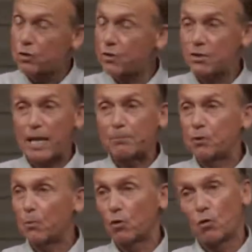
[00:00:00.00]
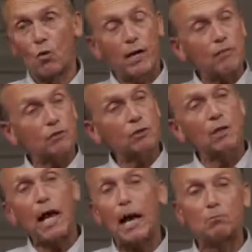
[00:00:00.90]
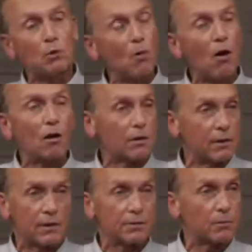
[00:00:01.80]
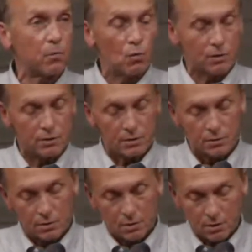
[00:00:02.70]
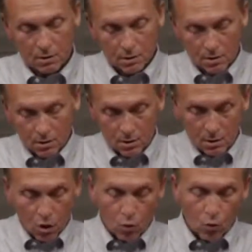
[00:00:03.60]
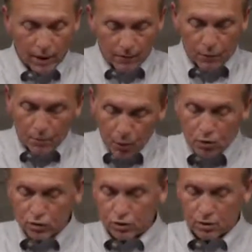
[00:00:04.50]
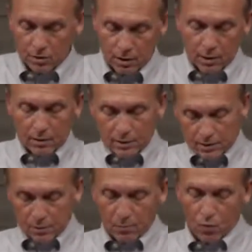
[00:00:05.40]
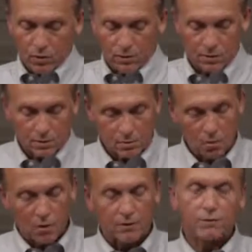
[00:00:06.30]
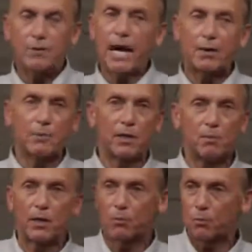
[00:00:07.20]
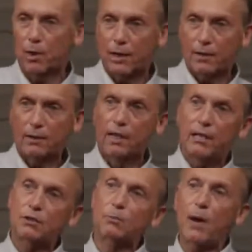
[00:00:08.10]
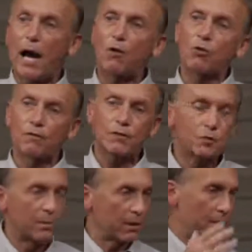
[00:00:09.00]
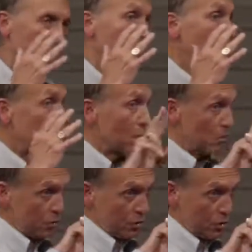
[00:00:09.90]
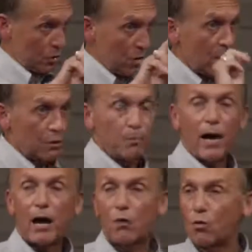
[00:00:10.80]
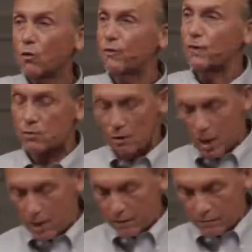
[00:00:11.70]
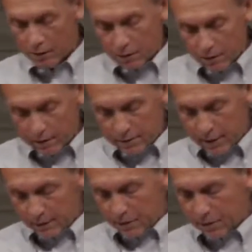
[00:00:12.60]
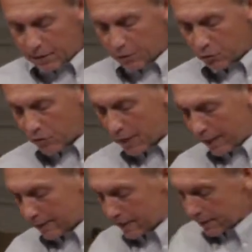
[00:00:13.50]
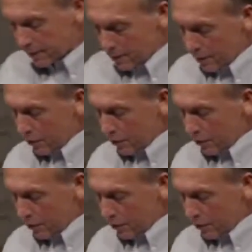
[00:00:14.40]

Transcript: And we're susceptible to whatever's going to happen tomorrow that disappoints us, or whatever person disappoints us tomorrow. There's got to be a better plan. It's the power of His Spirit, and number two, the power of His love. Look at 17 through 19.